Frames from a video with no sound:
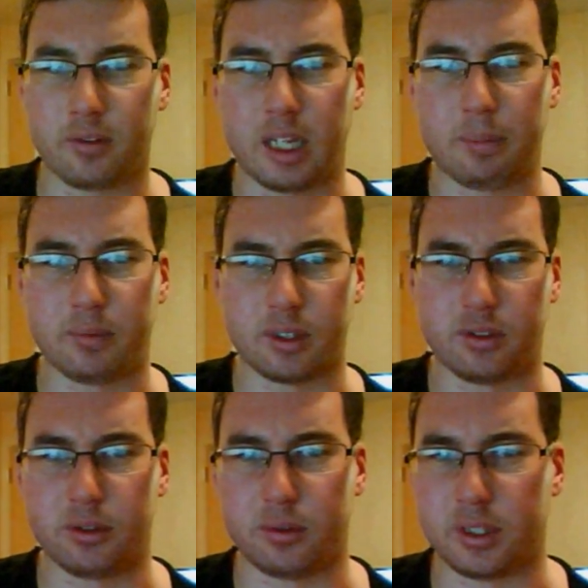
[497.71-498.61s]
them to
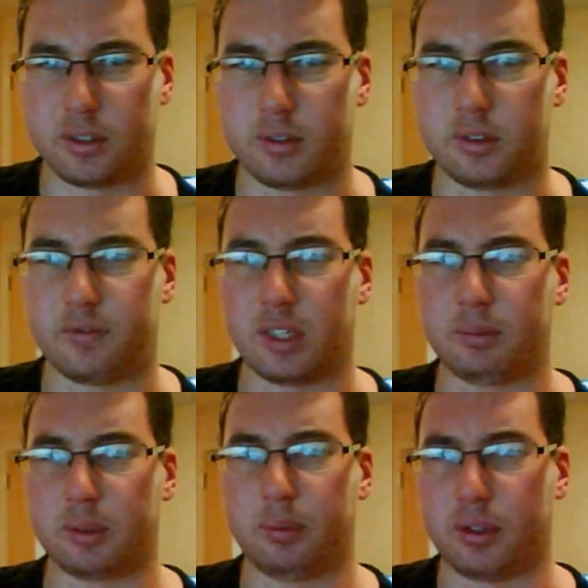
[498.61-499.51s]
do this, for
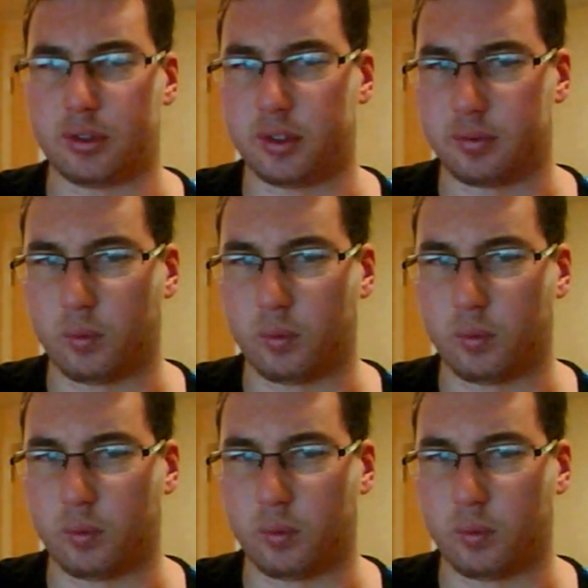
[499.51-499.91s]
them to